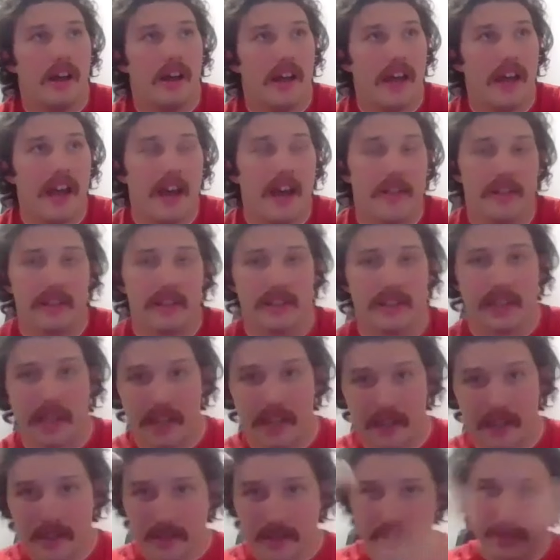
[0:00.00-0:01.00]
the
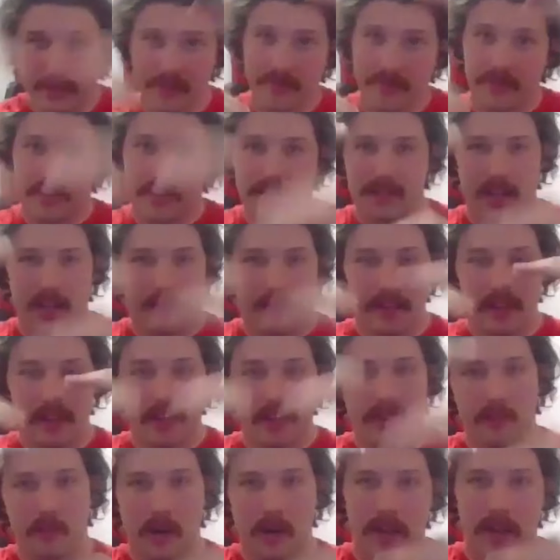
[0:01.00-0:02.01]
layers fit together,
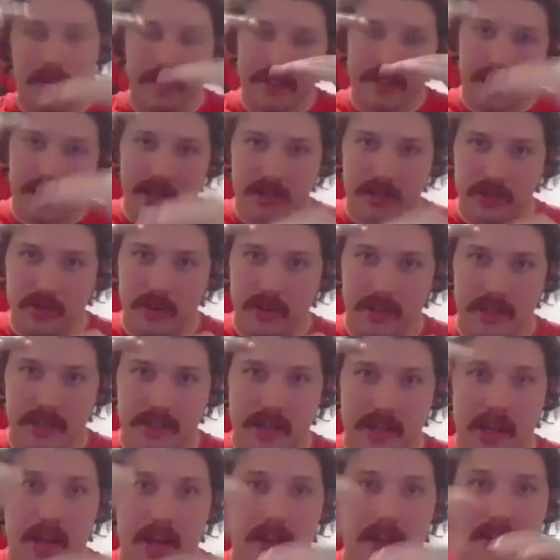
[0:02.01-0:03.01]
like the way there's like two
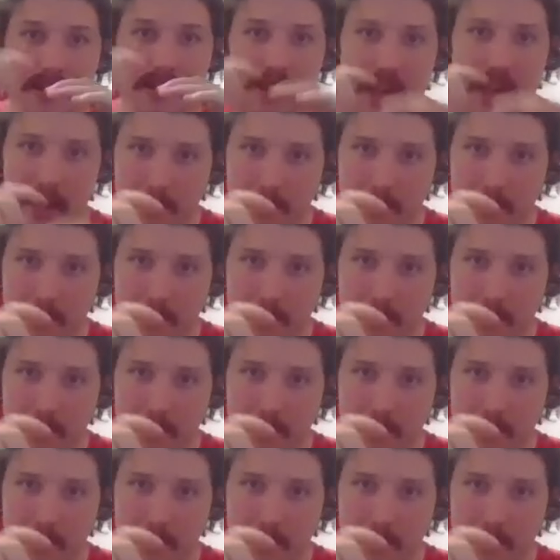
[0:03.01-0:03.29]
guitars